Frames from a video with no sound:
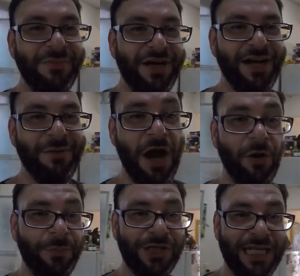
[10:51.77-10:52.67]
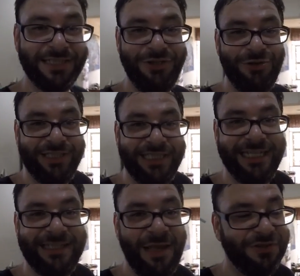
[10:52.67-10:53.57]
but um, I hope you guys enjoyed
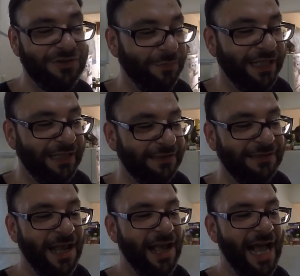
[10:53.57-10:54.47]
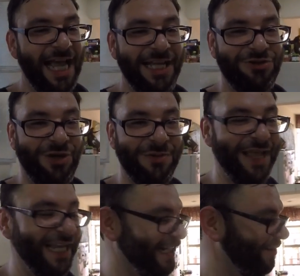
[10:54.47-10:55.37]
today's episode because I enjoyed
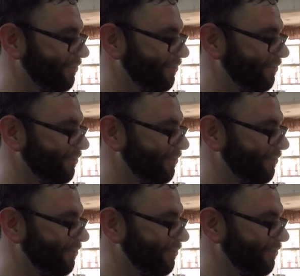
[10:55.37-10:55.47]
making it.